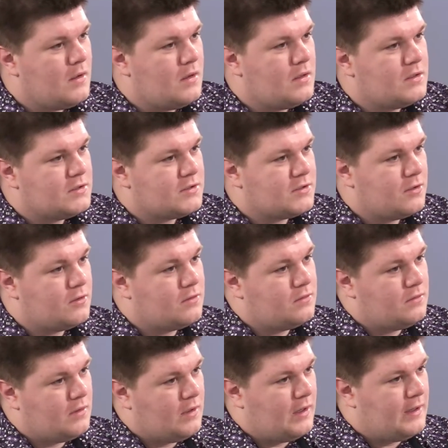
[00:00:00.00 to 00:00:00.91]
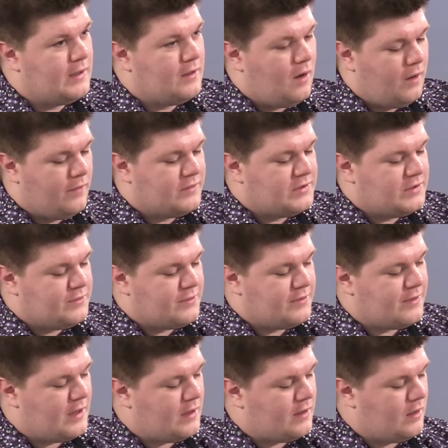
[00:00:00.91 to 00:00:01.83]
So, and obviously with
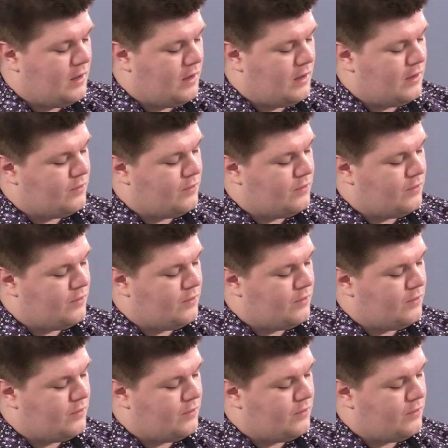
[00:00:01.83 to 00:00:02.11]
that,